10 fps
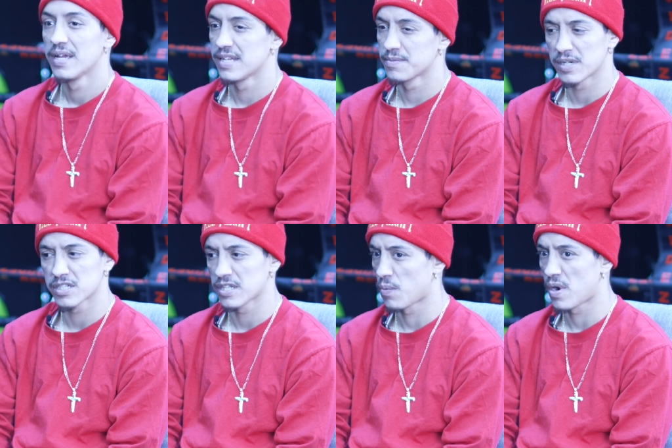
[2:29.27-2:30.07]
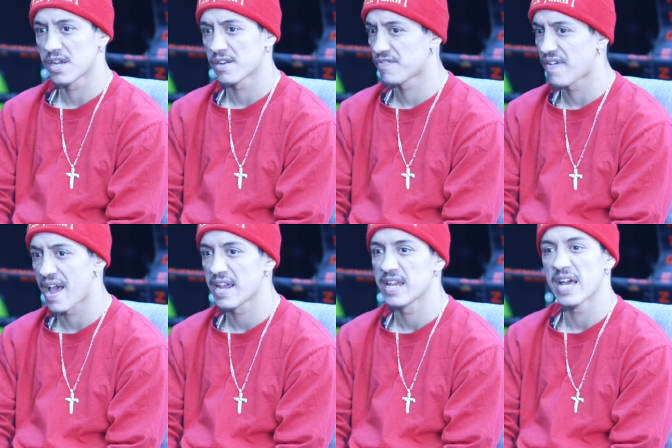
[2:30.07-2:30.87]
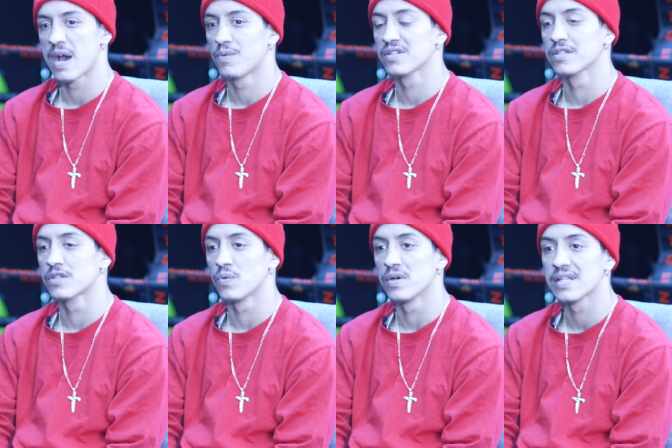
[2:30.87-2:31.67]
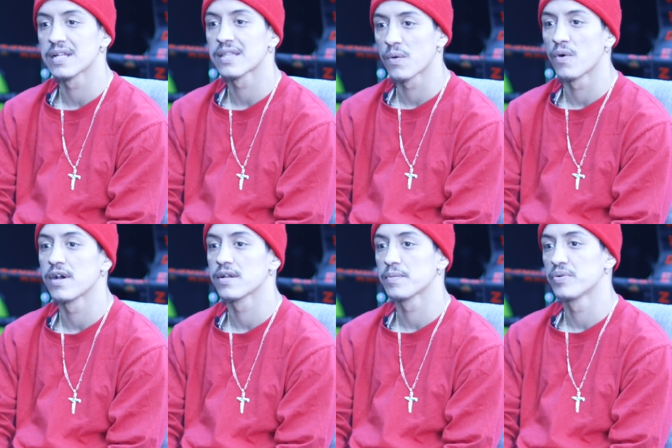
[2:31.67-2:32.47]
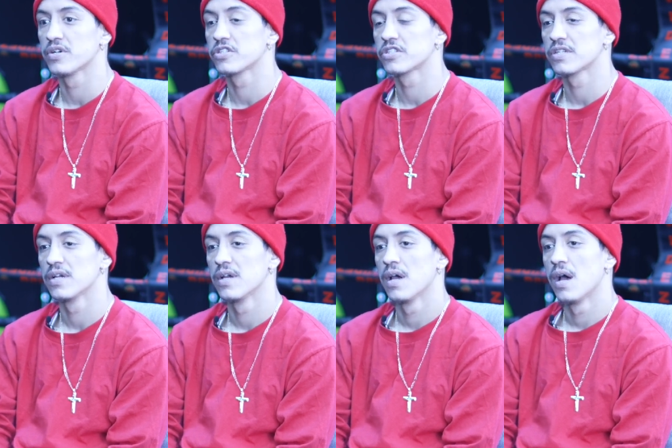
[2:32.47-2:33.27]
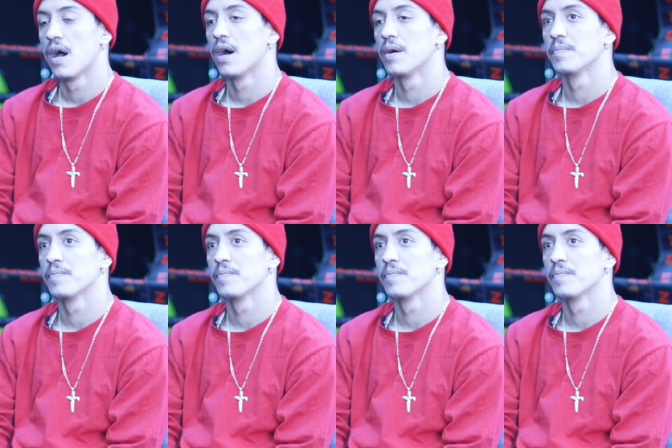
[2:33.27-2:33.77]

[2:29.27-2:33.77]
Okay. As much as I wanted to fight, I wasn't the one that they wanted to push. Okay.